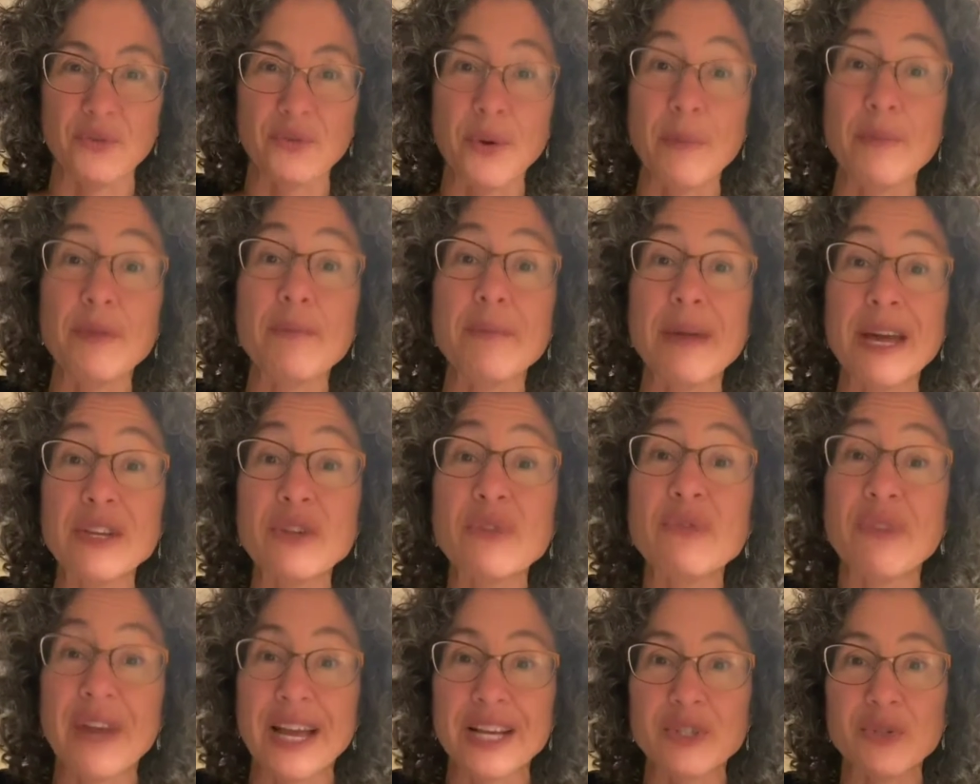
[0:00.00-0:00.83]
from the
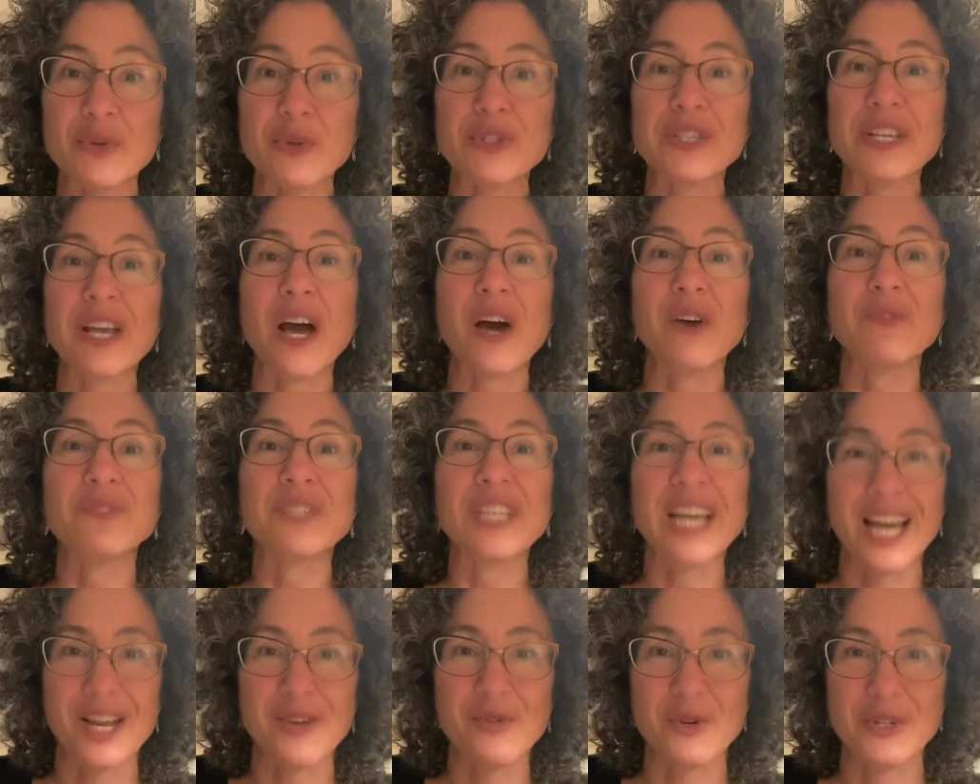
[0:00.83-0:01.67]
manufacturers of
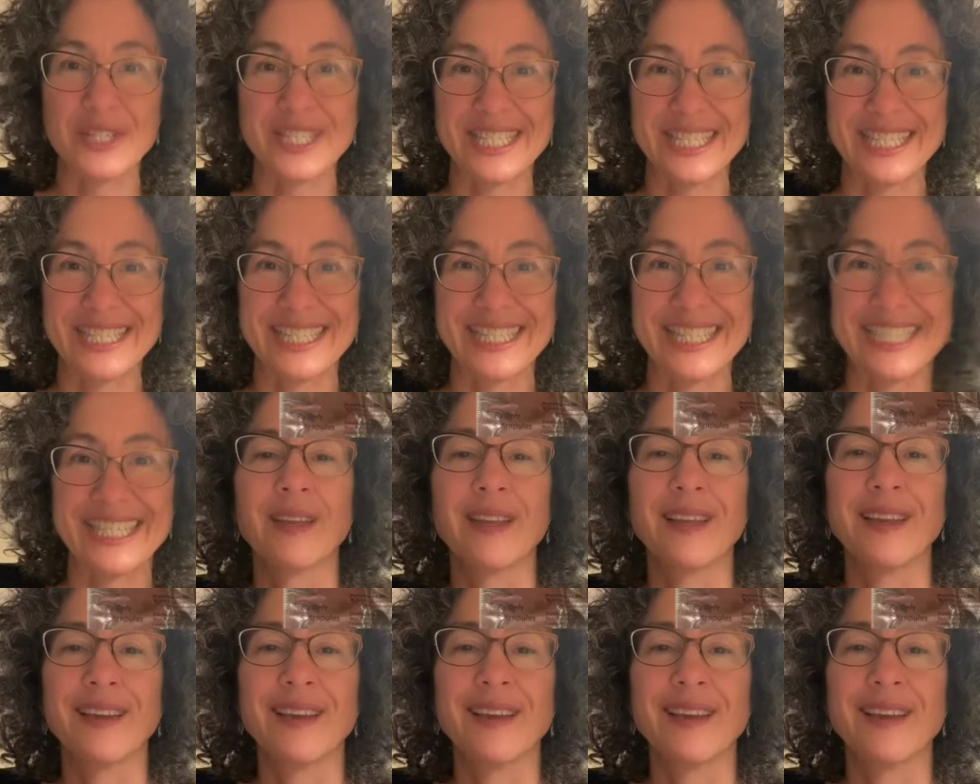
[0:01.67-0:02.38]
tyrosine.